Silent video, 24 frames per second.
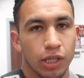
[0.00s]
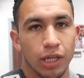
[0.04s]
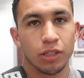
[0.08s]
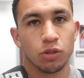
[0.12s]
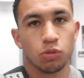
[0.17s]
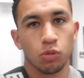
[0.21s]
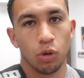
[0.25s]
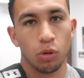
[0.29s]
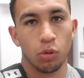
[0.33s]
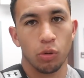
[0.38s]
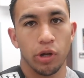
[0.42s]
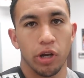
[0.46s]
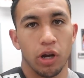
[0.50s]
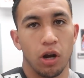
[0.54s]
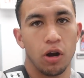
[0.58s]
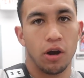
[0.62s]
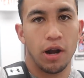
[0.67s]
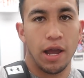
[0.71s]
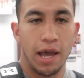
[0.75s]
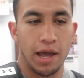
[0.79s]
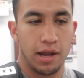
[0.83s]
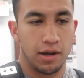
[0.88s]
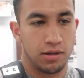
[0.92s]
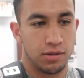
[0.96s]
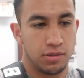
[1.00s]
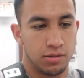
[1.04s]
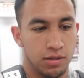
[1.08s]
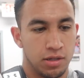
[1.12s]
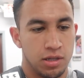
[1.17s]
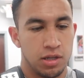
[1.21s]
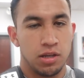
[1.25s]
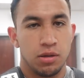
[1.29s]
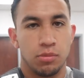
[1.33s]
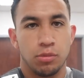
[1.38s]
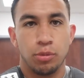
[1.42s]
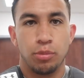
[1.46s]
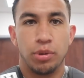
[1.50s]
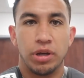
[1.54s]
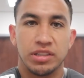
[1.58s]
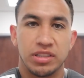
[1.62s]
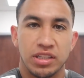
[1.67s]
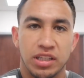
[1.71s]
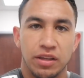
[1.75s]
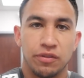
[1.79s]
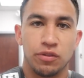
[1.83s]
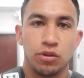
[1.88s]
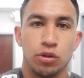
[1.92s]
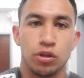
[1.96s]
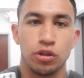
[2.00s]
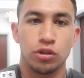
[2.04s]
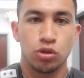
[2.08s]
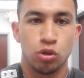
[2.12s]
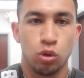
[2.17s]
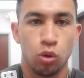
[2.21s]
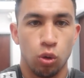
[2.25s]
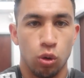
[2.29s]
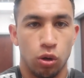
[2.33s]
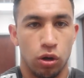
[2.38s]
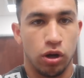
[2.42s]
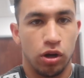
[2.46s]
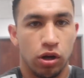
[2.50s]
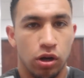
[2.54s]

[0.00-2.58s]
Guess where we are at? I'm about to give you the tour.